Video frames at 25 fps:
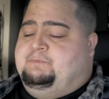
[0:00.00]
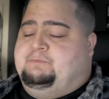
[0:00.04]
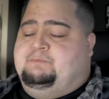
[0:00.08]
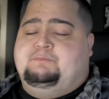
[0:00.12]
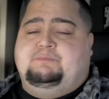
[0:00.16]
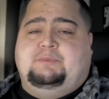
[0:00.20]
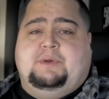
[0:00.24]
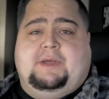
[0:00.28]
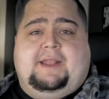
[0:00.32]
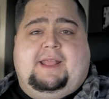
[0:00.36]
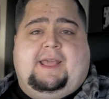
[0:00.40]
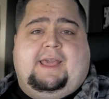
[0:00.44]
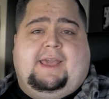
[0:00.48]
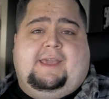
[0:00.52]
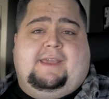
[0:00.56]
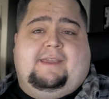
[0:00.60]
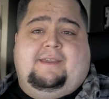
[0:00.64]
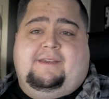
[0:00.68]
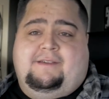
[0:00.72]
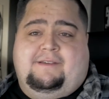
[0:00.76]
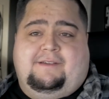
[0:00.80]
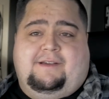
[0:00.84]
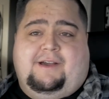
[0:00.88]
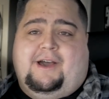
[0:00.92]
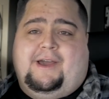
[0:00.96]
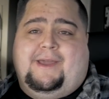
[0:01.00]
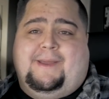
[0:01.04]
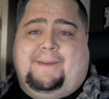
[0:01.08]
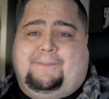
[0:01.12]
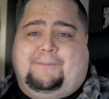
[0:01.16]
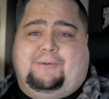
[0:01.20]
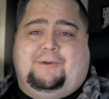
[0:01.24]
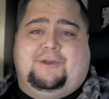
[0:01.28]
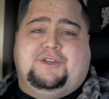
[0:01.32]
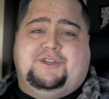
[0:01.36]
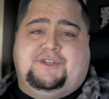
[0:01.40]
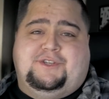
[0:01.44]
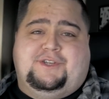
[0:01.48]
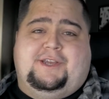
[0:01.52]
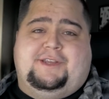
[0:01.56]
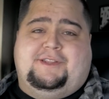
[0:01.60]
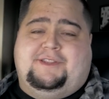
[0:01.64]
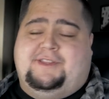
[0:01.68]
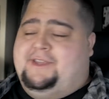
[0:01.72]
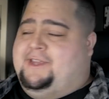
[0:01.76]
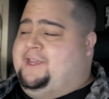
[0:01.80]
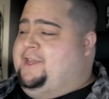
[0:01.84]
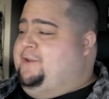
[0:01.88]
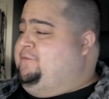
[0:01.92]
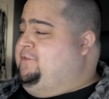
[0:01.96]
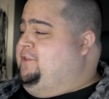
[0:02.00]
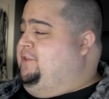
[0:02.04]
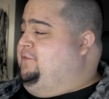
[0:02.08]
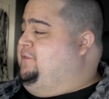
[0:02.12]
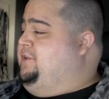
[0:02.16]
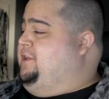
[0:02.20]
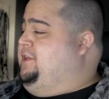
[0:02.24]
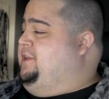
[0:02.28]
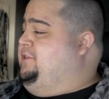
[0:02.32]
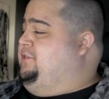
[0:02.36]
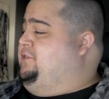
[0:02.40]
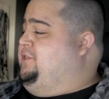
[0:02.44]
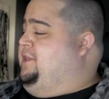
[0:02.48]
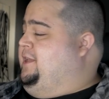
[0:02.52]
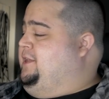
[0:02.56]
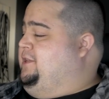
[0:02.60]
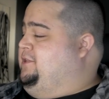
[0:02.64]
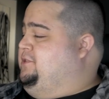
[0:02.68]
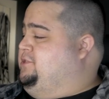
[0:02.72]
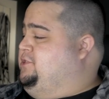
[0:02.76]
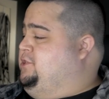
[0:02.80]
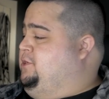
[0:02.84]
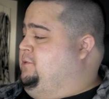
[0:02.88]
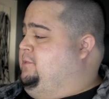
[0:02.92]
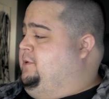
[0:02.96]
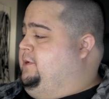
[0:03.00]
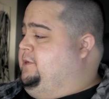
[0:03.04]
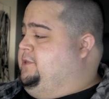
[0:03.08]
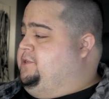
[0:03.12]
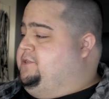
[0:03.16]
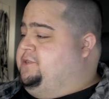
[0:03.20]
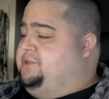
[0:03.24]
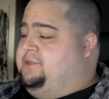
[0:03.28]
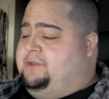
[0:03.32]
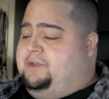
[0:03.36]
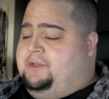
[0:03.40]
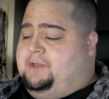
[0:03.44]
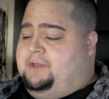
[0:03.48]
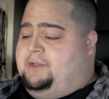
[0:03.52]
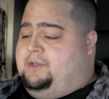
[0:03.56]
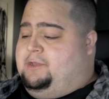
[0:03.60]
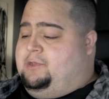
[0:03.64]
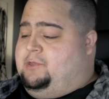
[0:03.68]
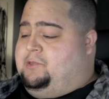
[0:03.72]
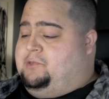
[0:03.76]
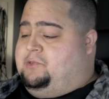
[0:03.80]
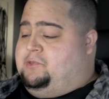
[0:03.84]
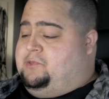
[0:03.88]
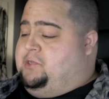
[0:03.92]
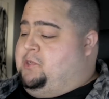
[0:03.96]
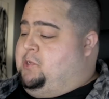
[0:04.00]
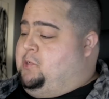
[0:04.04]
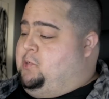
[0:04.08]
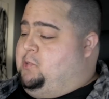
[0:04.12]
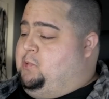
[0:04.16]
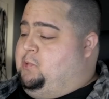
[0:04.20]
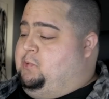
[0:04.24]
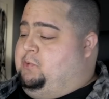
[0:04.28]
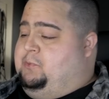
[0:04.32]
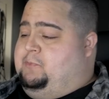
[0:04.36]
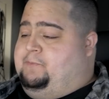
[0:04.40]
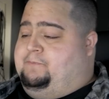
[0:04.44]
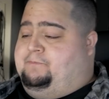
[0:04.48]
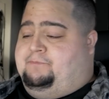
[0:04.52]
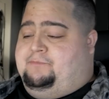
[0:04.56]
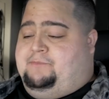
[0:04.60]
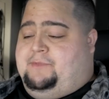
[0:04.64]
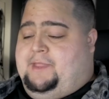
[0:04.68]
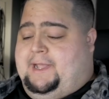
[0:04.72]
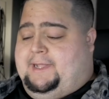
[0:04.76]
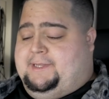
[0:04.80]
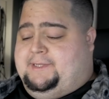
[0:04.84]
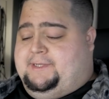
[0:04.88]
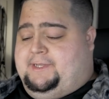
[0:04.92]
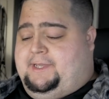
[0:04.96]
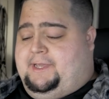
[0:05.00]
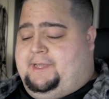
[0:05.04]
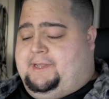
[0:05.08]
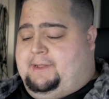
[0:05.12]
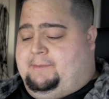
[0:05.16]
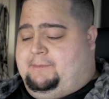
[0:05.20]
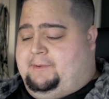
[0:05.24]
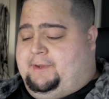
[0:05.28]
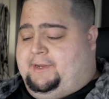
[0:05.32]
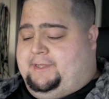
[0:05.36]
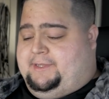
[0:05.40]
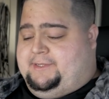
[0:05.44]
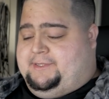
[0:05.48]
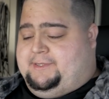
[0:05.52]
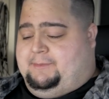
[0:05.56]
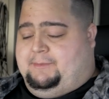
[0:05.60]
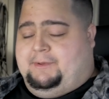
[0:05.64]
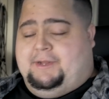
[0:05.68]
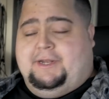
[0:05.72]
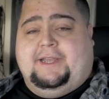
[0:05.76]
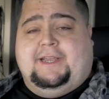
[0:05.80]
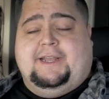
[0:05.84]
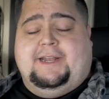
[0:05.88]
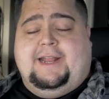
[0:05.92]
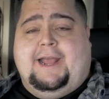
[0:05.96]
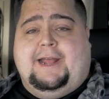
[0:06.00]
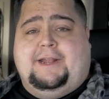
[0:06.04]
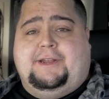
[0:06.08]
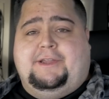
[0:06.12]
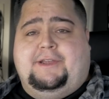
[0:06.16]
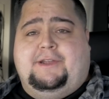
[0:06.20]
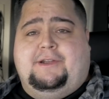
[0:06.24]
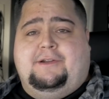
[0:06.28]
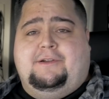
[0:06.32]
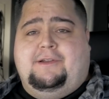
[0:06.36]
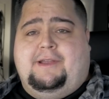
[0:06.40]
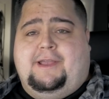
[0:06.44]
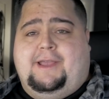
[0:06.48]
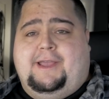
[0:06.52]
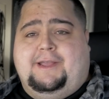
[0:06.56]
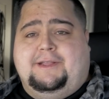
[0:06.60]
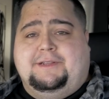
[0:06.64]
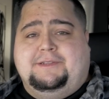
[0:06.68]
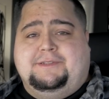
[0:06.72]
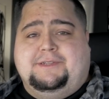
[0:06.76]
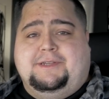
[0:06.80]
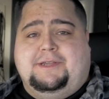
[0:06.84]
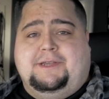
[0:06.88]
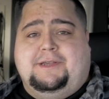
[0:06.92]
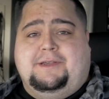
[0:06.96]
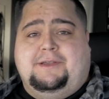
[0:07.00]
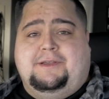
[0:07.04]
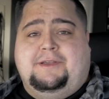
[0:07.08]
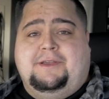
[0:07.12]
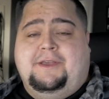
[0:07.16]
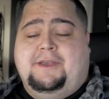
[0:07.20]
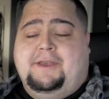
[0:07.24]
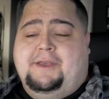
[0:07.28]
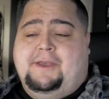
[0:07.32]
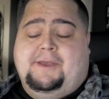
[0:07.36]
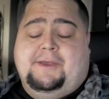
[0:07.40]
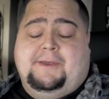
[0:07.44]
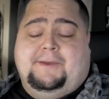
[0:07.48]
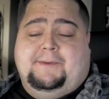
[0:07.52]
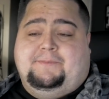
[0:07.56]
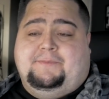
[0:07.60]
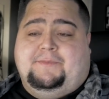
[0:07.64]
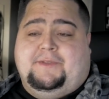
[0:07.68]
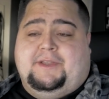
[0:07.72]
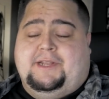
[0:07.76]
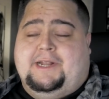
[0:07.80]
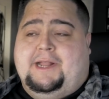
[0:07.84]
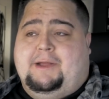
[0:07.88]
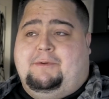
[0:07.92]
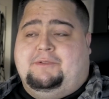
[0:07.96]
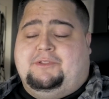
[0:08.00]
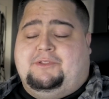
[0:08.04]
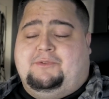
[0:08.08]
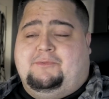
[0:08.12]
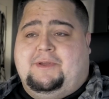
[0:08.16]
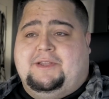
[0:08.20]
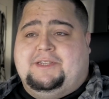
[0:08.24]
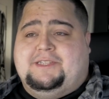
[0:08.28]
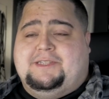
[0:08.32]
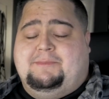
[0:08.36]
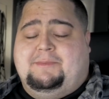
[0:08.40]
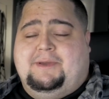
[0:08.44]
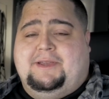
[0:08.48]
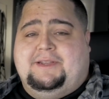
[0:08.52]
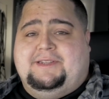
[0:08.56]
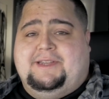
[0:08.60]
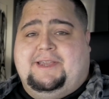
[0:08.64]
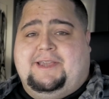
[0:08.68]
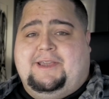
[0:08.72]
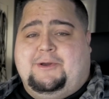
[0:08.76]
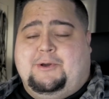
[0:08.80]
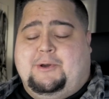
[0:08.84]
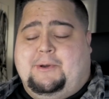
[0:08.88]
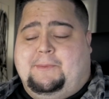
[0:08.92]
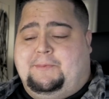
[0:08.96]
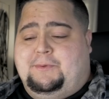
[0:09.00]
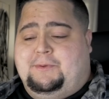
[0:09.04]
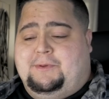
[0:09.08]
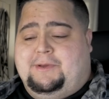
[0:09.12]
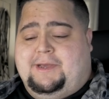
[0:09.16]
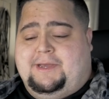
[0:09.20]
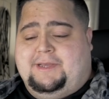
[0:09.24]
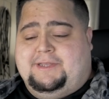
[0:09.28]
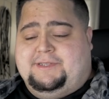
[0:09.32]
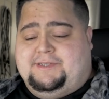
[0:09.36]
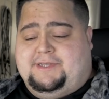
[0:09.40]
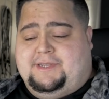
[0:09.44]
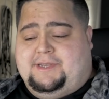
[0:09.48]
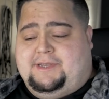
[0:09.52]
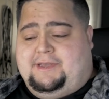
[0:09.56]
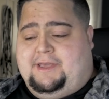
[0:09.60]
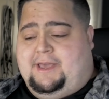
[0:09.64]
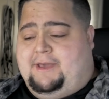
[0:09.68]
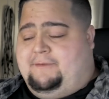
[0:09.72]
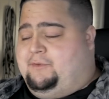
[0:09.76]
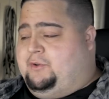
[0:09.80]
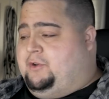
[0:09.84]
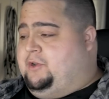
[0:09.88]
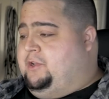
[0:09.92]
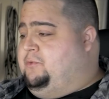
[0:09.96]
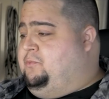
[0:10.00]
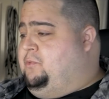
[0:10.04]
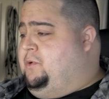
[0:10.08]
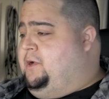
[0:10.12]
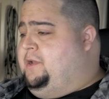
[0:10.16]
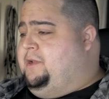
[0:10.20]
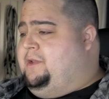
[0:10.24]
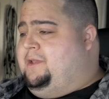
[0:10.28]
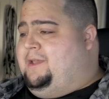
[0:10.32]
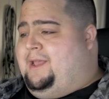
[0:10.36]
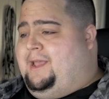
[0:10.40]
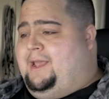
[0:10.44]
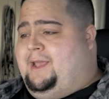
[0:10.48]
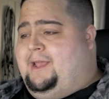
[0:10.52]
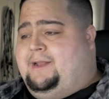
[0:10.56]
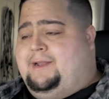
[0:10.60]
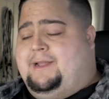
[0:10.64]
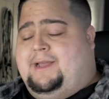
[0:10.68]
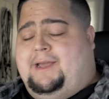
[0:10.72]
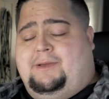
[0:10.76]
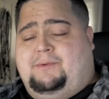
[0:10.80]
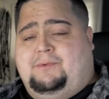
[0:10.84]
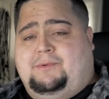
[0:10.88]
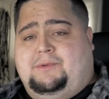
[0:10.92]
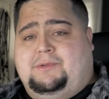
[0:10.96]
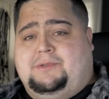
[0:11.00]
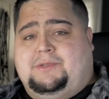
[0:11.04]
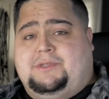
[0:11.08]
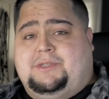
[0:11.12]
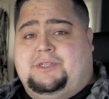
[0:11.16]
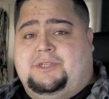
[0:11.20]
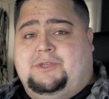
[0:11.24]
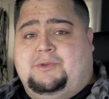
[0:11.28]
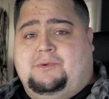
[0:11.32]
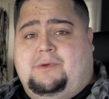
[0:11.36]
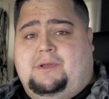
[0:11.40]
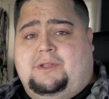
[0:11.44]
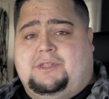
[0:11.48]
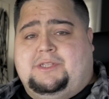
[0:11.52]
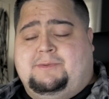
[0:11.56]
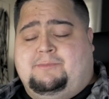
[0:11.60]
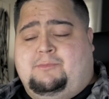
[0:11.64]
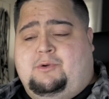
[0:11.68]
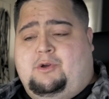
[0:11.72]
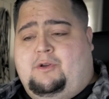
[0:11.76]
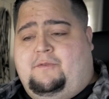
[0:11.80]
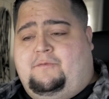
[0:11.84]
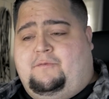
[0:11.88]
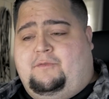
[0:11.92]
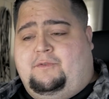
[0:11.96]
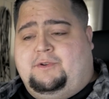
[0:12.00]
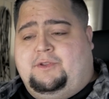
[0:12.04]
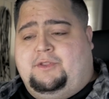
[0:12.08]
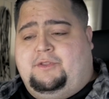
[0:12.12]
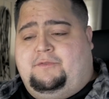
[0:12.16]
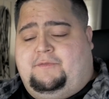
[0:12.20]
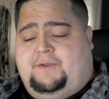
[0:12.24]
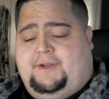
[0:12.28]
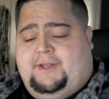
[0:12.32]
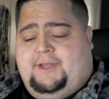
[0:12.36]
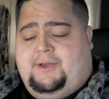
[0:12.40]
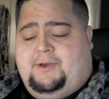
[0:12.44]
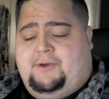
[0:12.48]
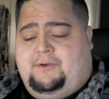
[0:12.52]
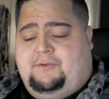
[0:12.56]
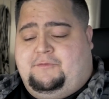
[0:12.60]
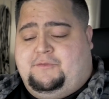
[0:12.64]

But hey, I appreciate the gift, NVIDIA. Thank you so much. So that's it. I'm gonna, I'm gonna get out of here and uh, get on with the rest of my day. I hope you guys uh, have a good one, and I will see you all tomorrow for another video.